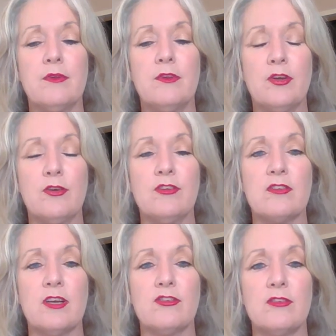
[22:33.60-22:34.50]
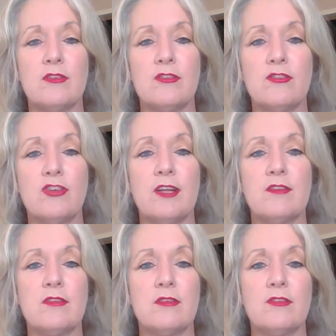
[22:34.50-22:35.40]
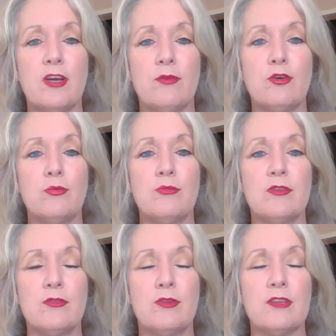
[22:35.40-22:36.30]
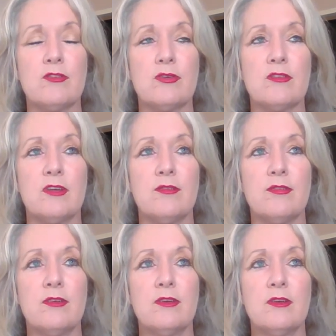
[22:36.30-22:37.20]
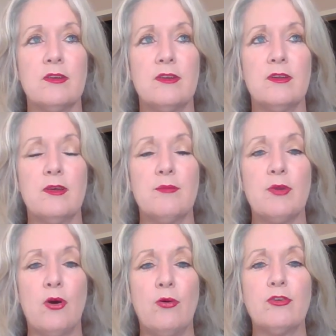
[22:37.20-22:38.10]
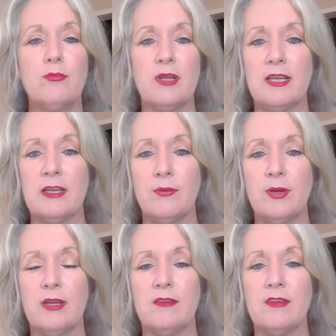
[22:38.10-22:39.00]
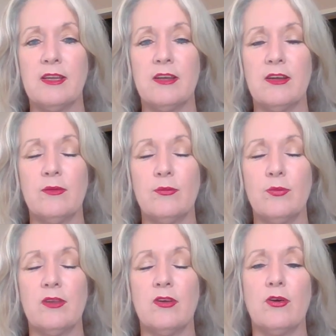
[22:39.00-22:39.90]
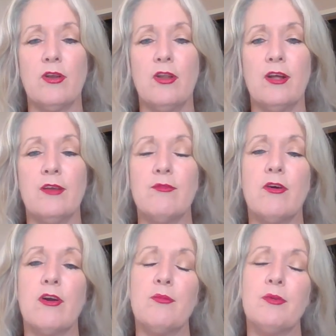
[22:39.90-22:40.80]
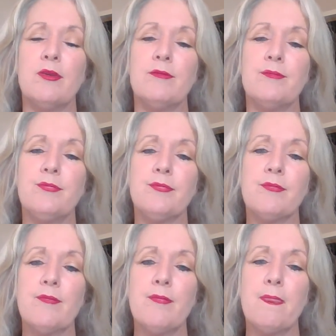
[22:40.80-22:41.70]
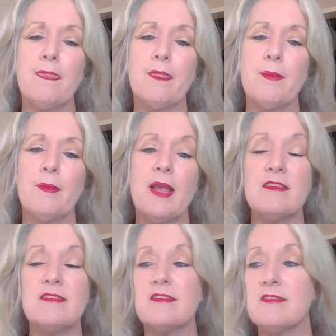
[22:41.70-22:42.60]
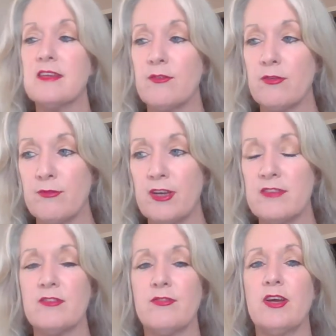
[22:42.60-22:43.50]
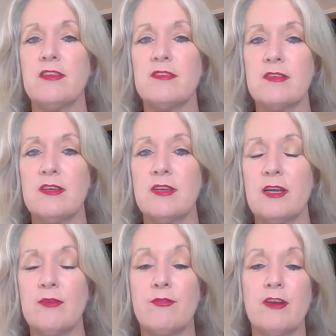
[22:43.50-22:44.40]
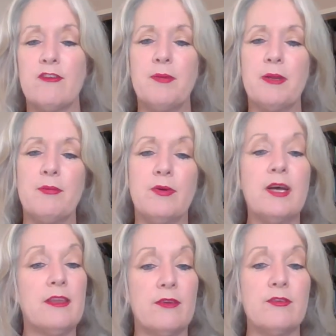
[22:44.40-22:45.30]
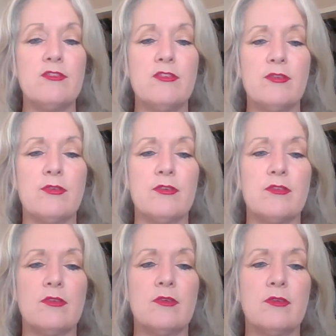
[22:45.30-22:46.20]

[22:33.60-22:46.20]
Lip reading: discussions and chat rooms and all that sort of stuff. But ultimately, we're dealing with an online environment as distinct from face-to-face in front of people, and there is a difference.